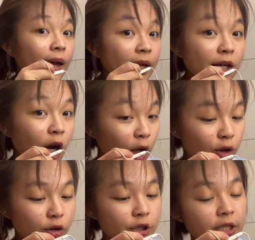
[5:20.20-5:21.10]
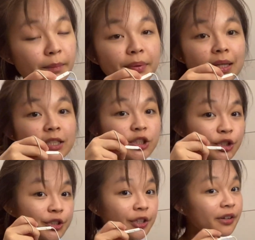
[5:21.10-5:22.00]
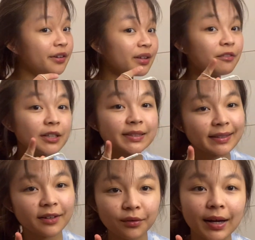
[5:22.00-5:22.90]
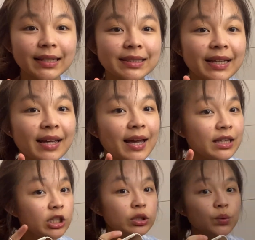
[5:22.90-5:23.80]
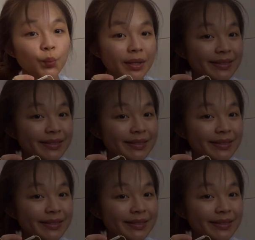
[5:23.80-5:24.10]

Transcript: In conclusion, please choose your university wisely and don't waste